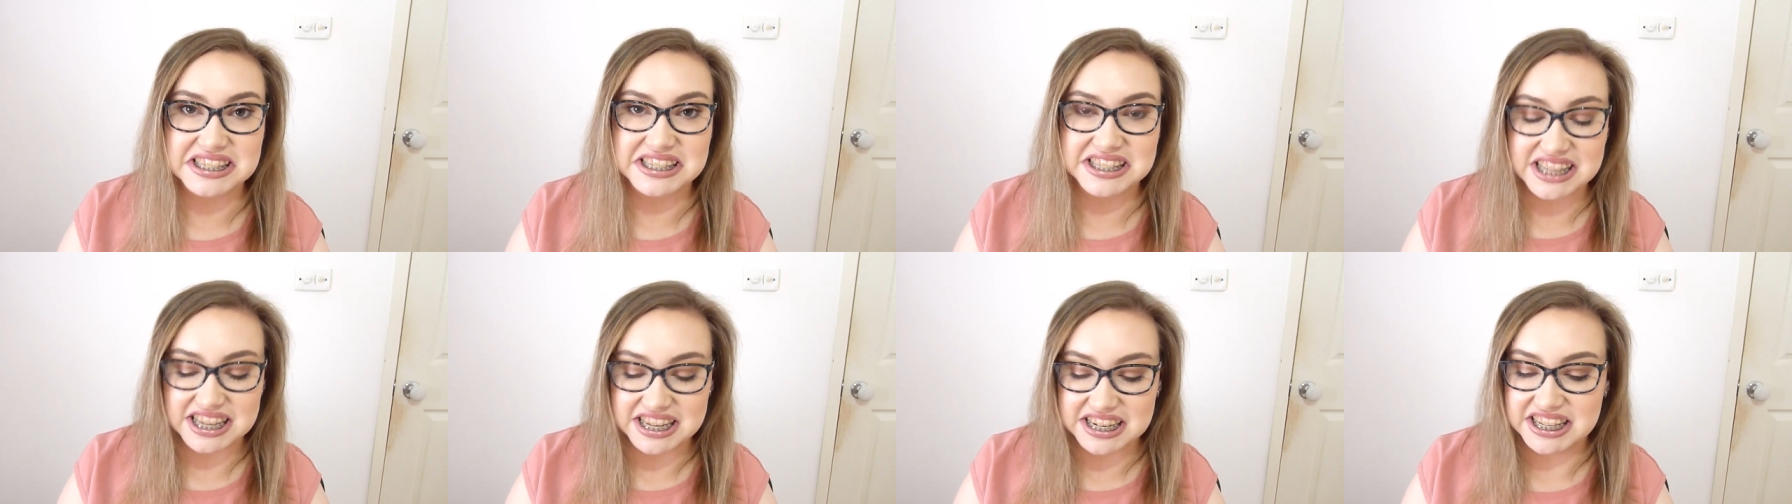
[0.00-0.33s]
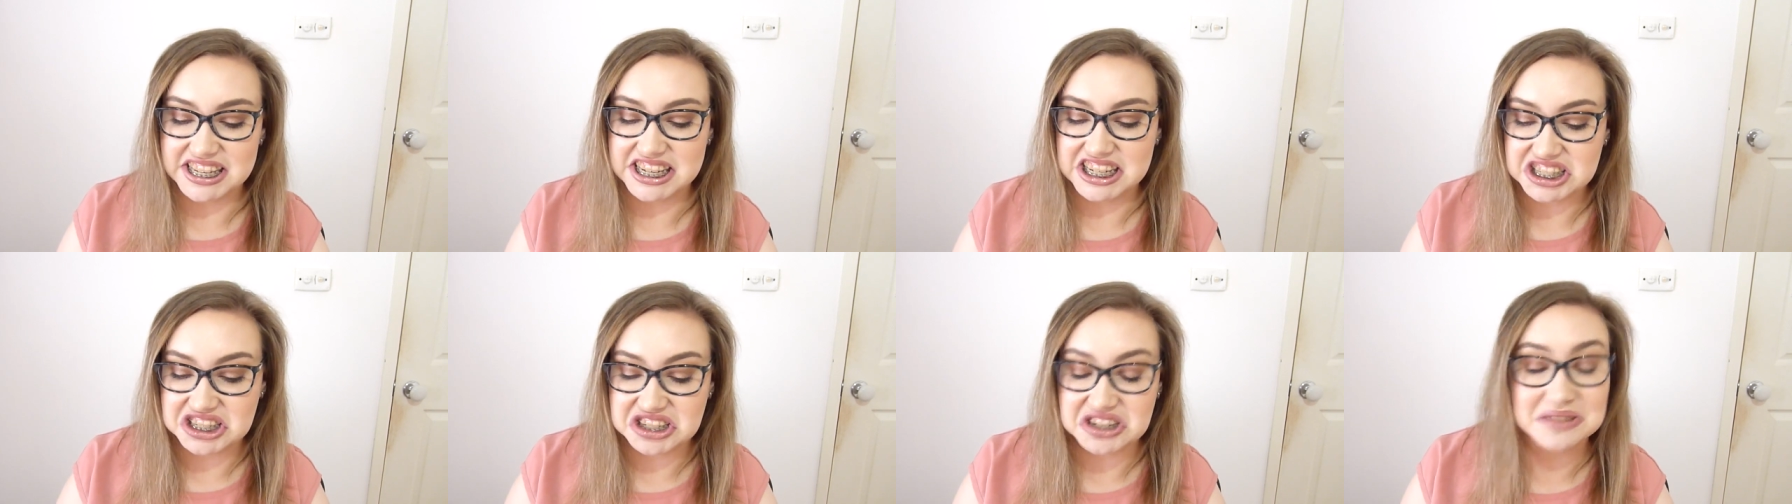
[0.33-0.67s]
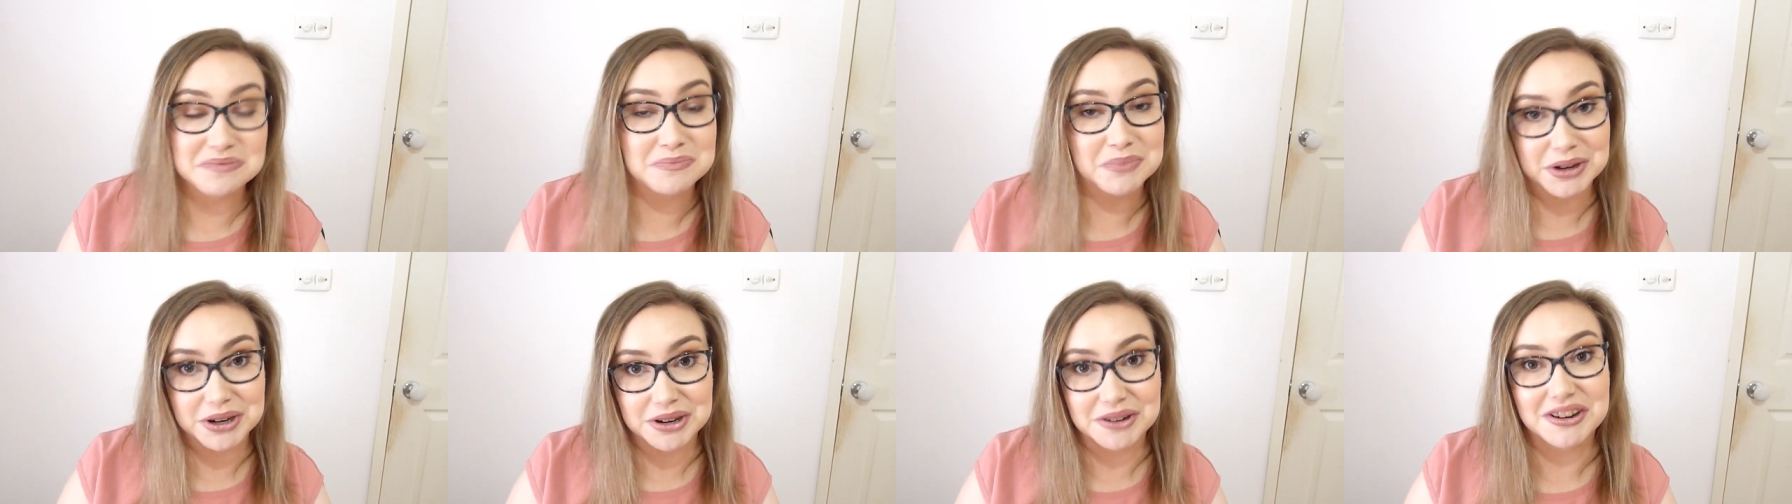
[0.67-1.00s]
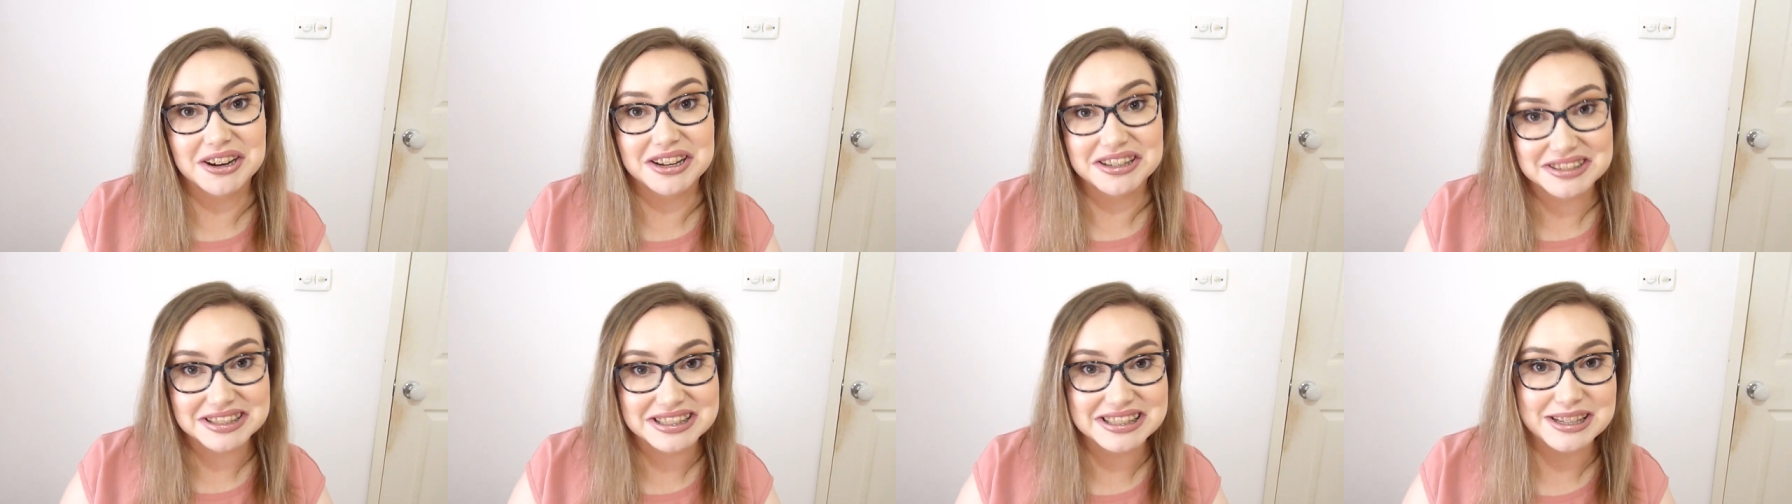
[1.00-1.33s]
that there's no
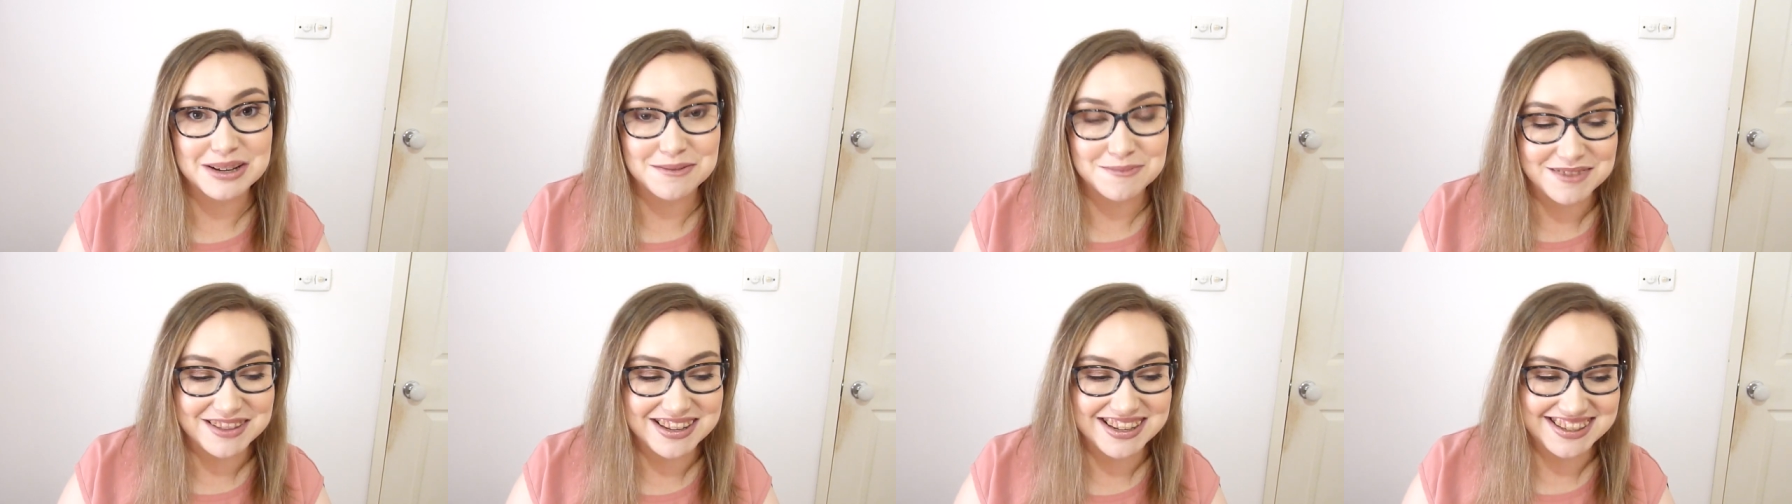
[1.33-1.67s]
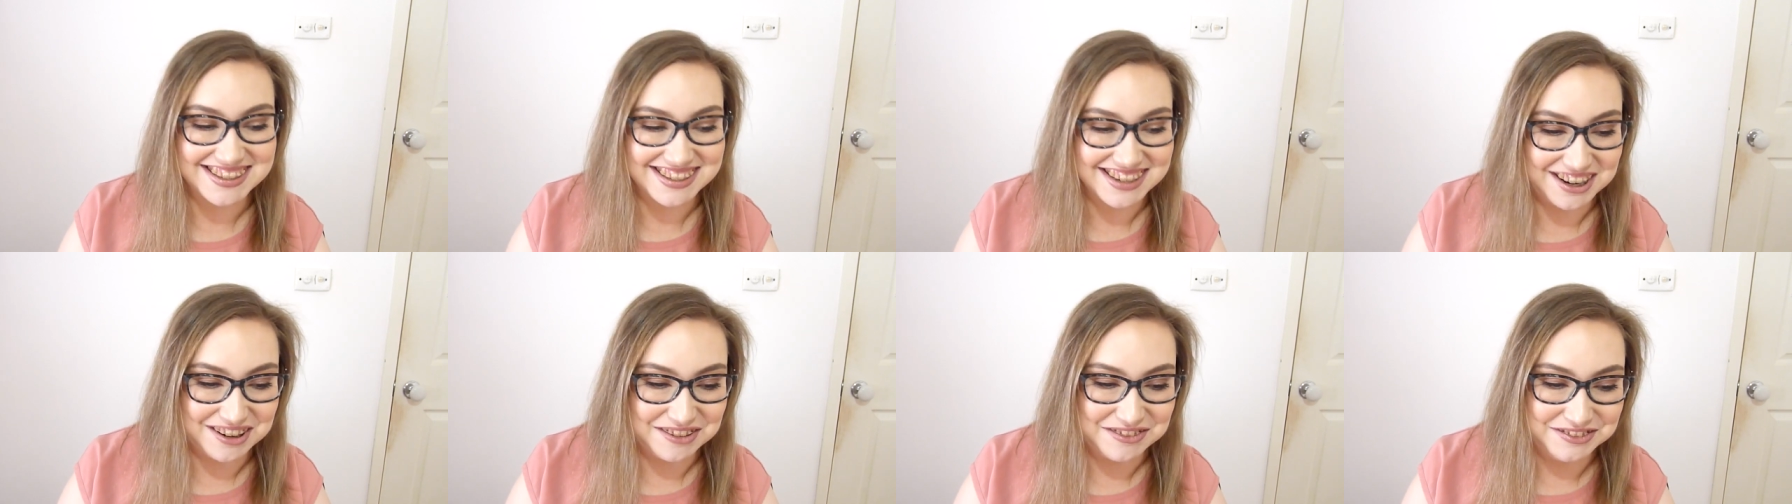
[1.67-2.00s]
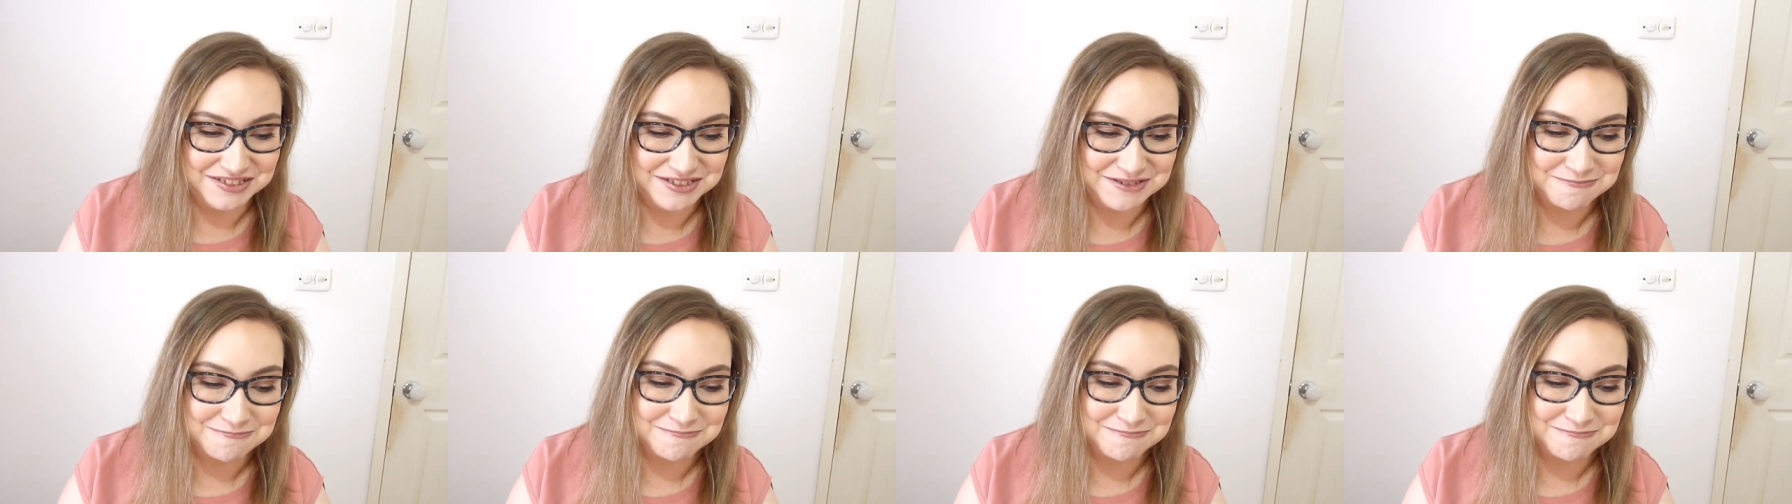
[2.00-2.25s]
progress on some of this stuff.